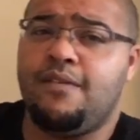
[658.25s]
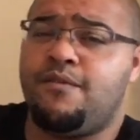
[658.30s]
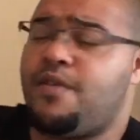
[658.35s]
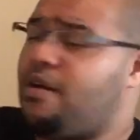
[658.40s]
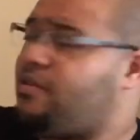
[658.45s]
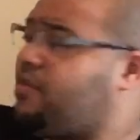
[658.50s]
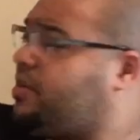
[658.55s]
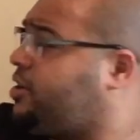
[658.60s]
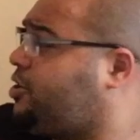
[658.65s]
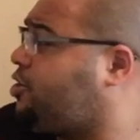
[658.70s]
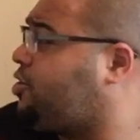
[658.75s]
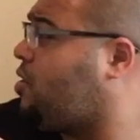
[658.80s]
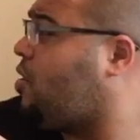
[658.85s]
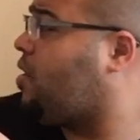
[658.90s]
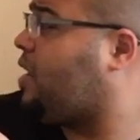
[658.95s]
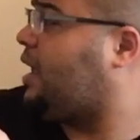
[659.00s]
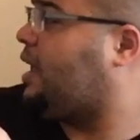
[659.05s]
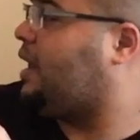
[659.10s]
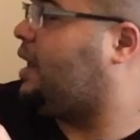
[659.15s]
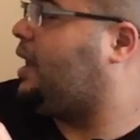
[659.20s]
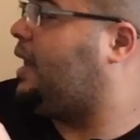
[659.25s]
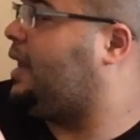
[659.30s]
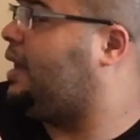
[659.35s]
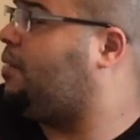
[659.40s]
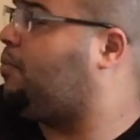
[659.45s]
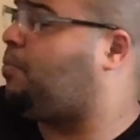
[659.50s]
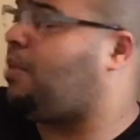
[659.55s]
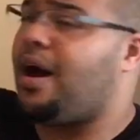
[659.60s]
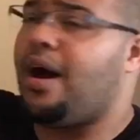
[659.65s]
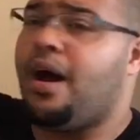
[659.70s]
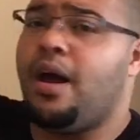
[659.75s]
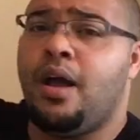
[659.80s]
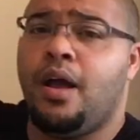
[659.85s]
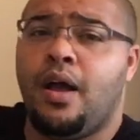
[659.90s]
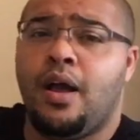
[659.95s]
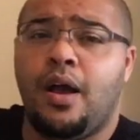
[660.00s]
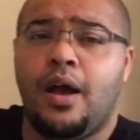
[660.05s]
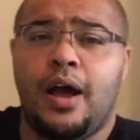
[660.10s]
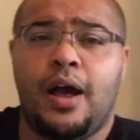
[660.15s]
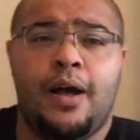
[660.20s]
very shockingly, but
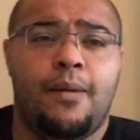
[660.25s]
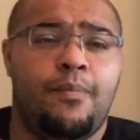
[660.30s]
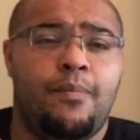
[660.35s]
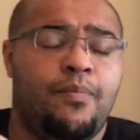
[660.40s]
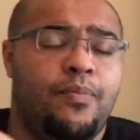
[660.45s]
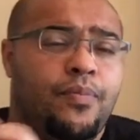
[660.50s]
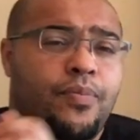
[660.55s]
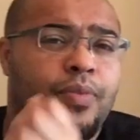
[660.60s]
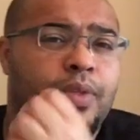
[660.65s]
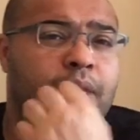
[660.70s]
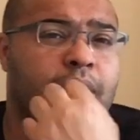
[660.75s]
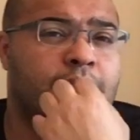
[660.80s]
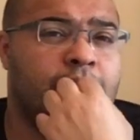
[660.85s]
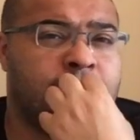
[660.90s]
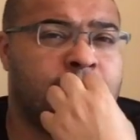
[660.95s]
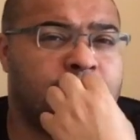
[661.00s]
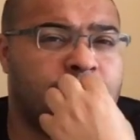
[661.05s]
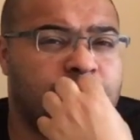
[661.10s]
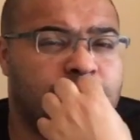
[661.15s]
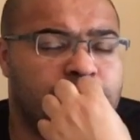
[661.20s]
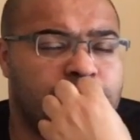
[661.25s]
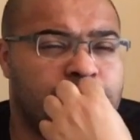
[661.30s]
um, it's